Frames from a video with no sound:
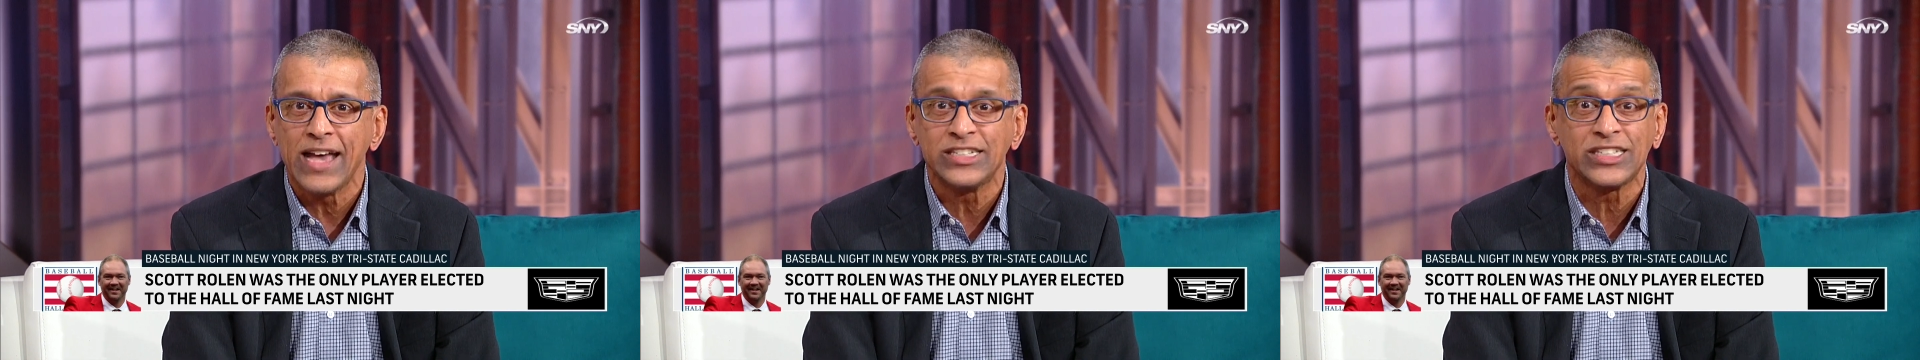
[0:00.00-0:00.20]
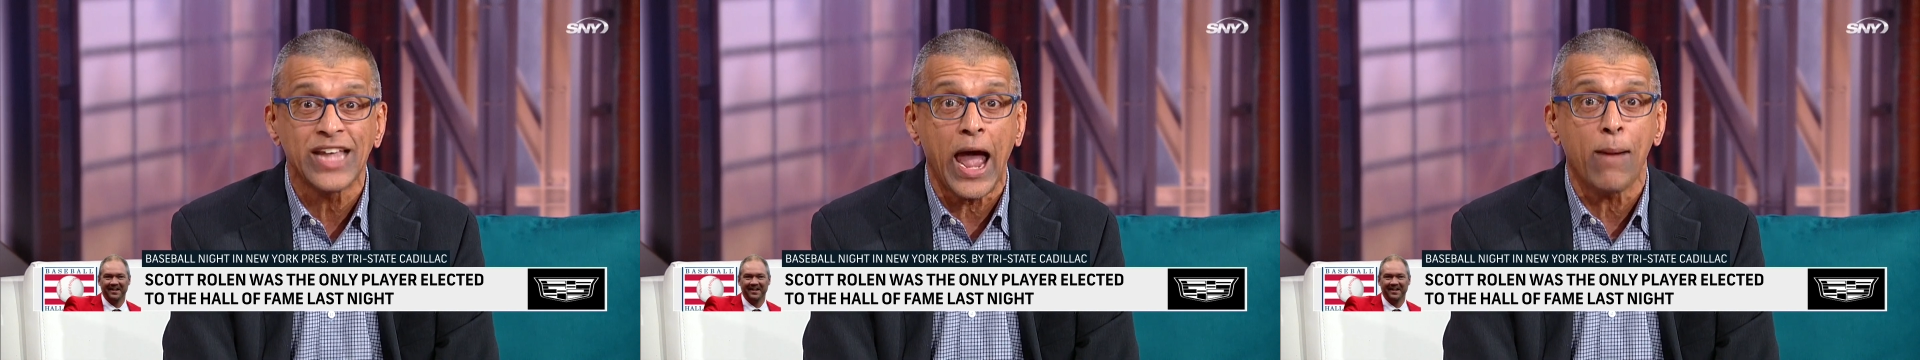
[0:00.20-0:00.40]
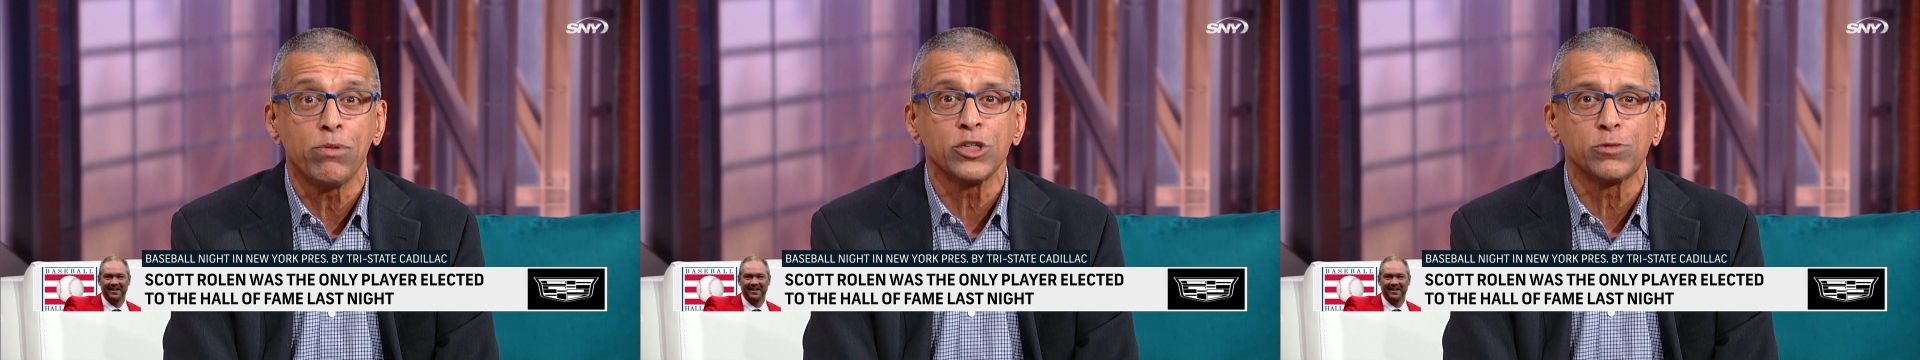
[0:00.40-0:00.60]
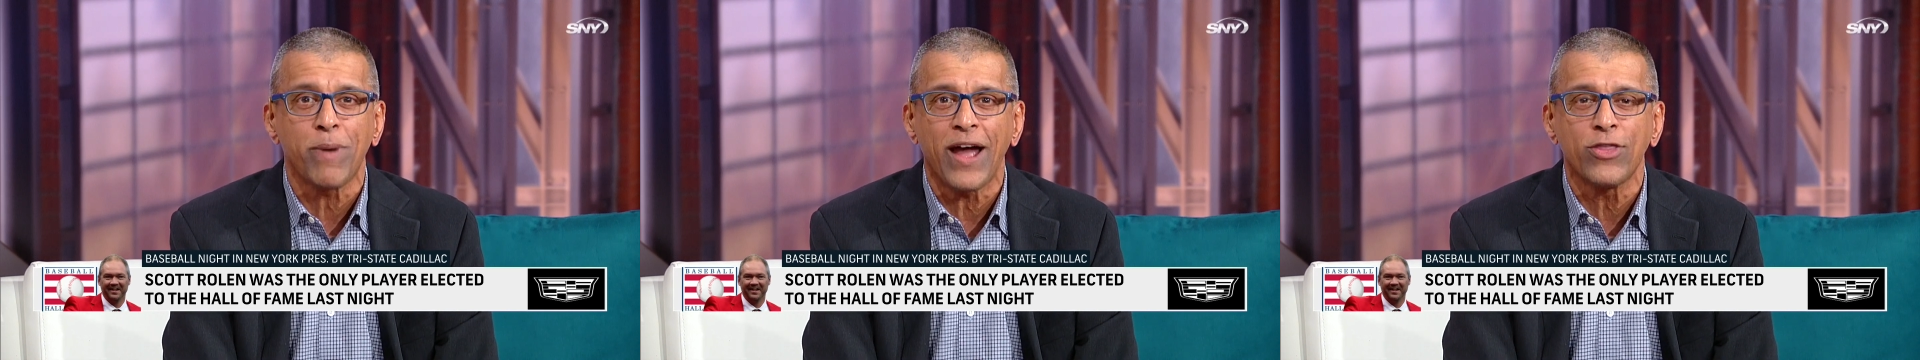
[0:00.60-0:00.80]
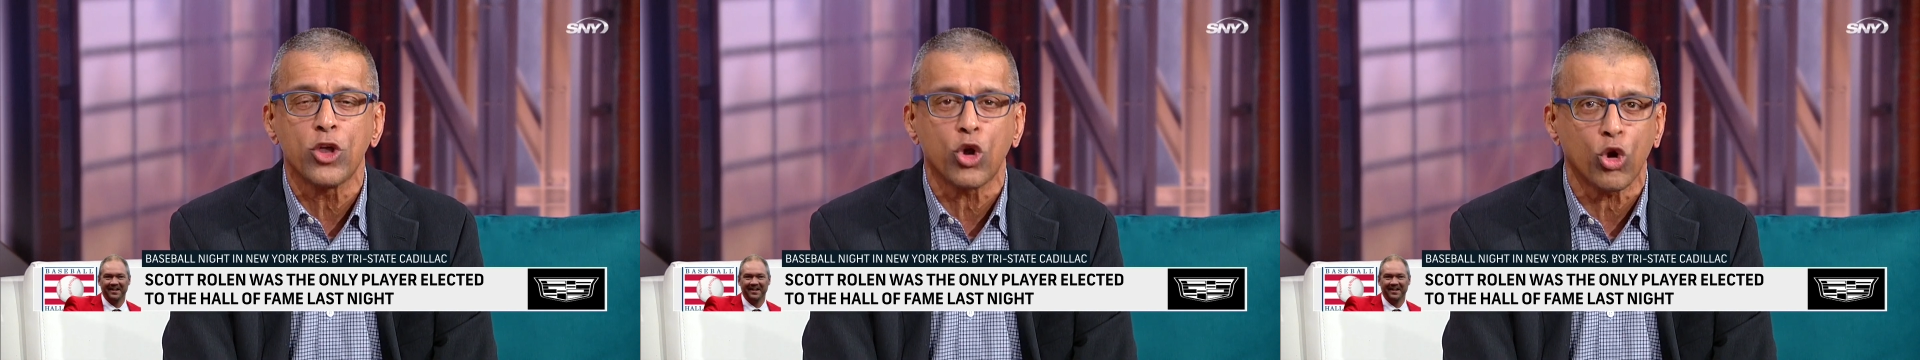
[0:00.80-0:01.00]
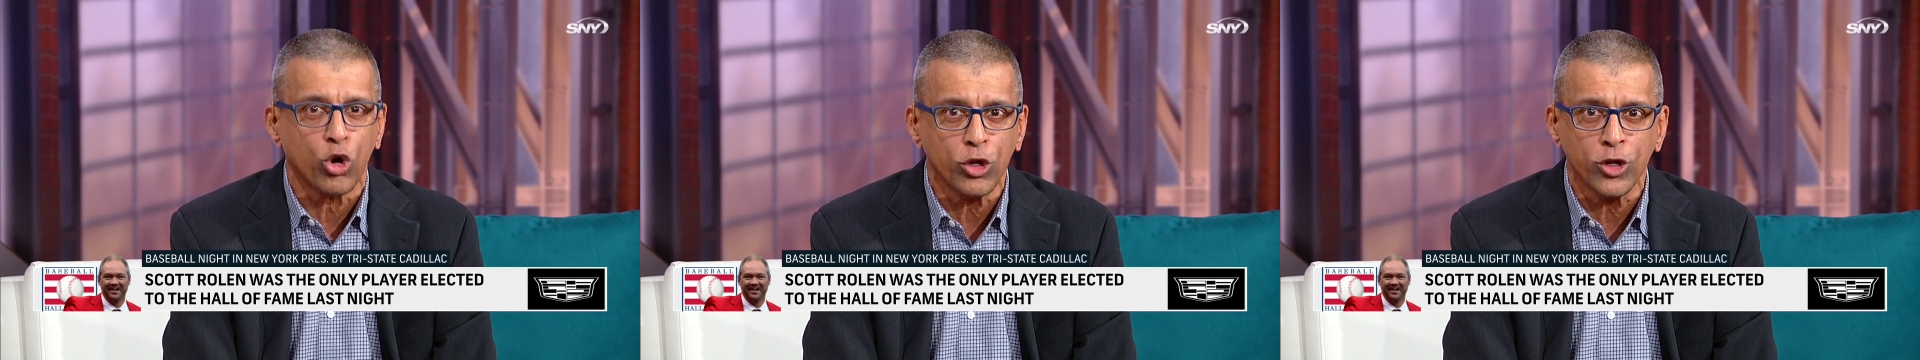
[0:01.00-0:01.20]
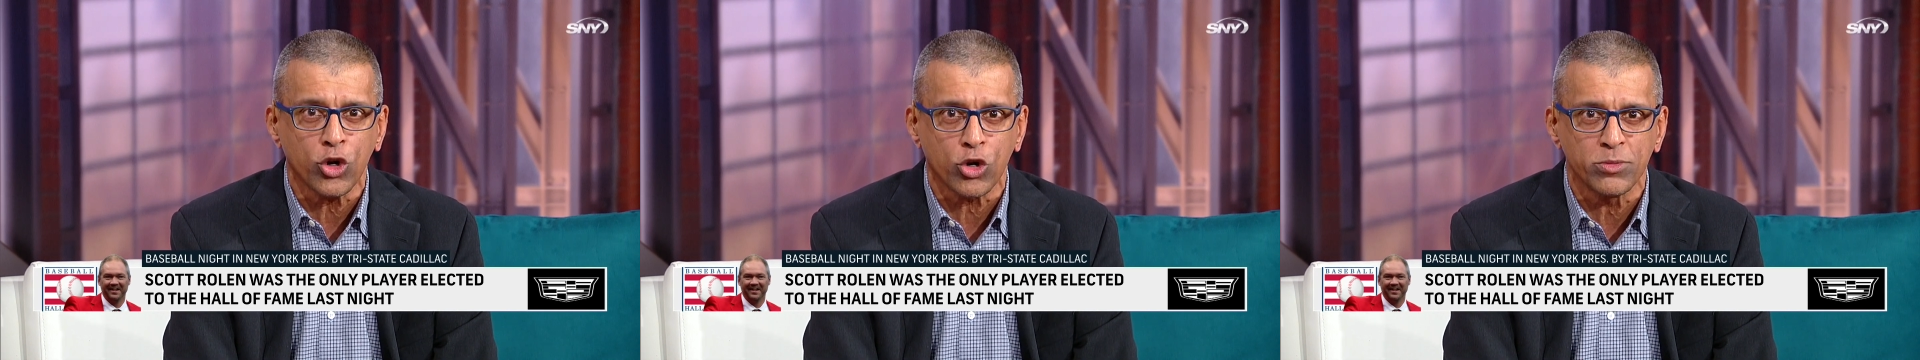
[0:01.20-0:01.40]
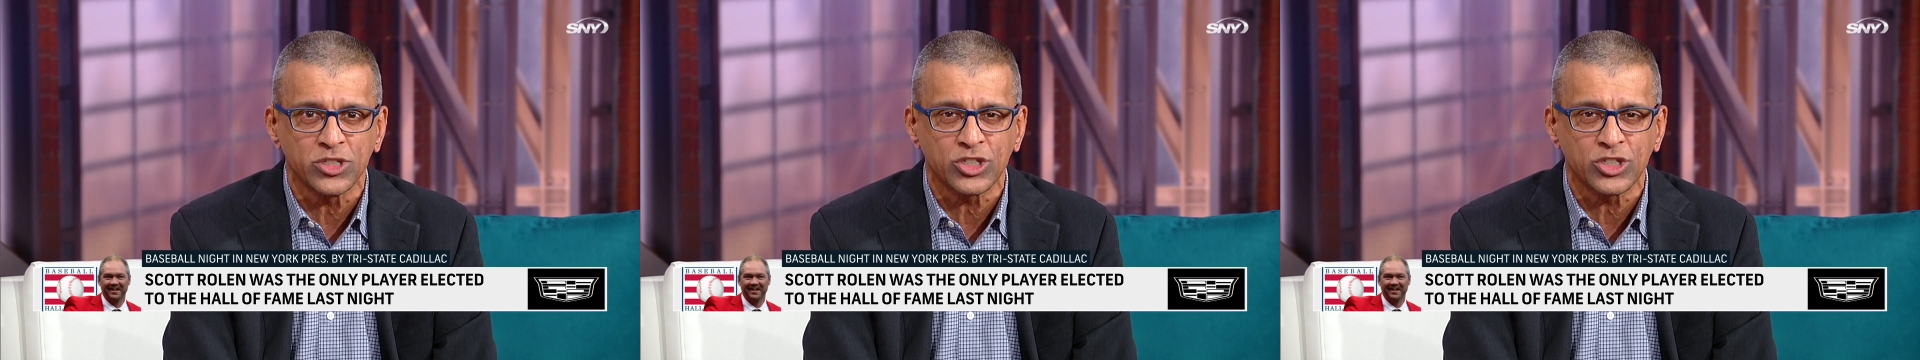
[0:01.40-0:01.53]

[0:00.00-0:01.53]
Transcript: established by the earlier